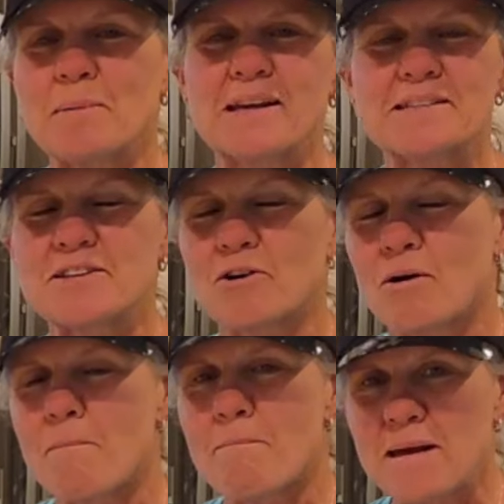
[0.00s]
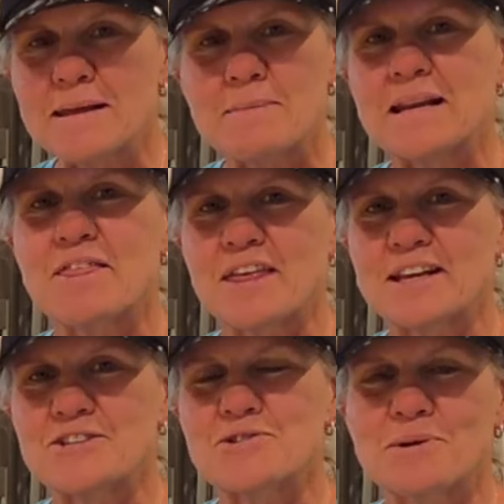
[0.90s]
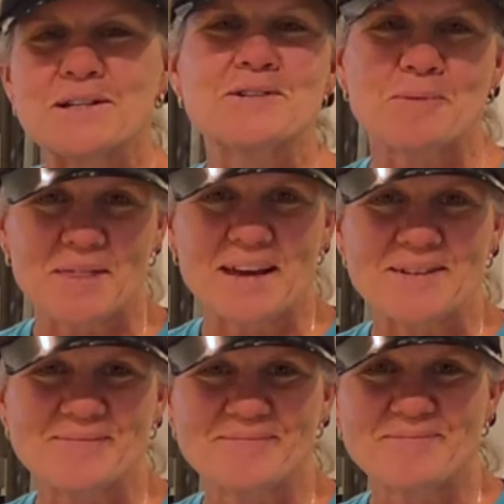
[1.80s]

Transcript: because there are many, many things you can do with it.